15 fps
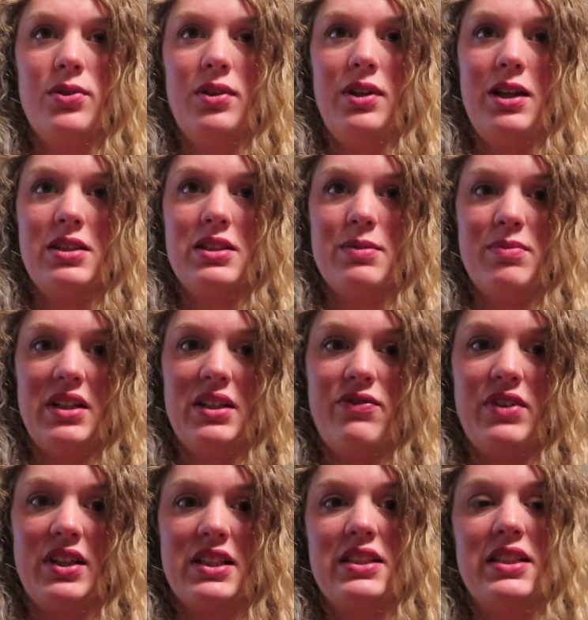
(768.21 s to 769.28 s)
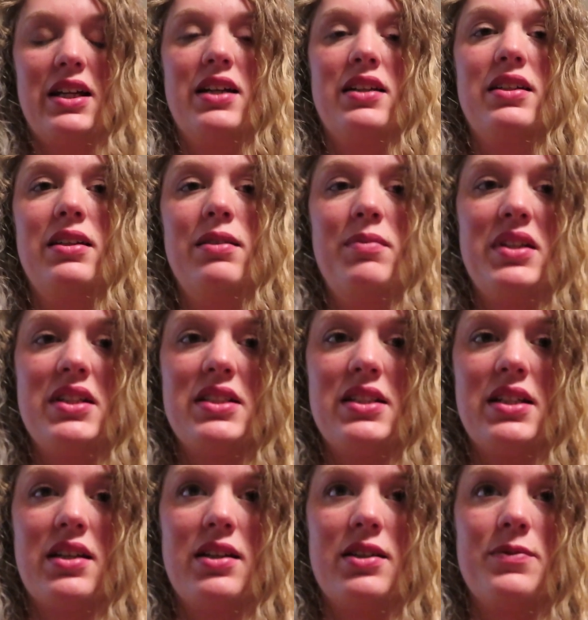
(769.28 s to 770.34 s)
Let me fix that. Give me a
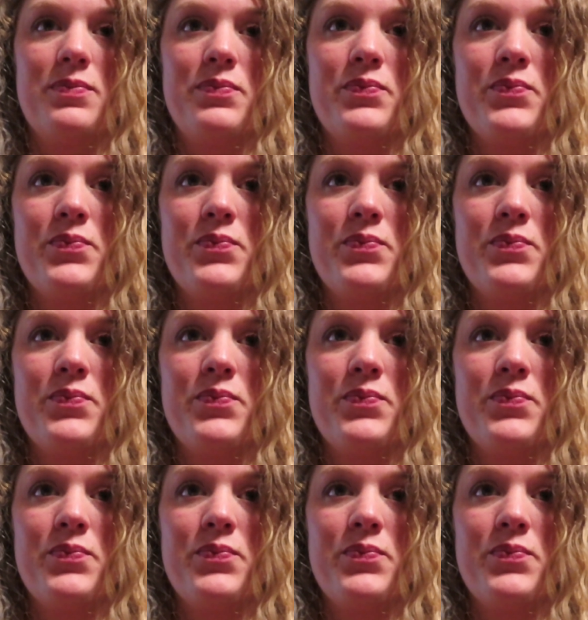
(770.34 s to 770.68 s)
second.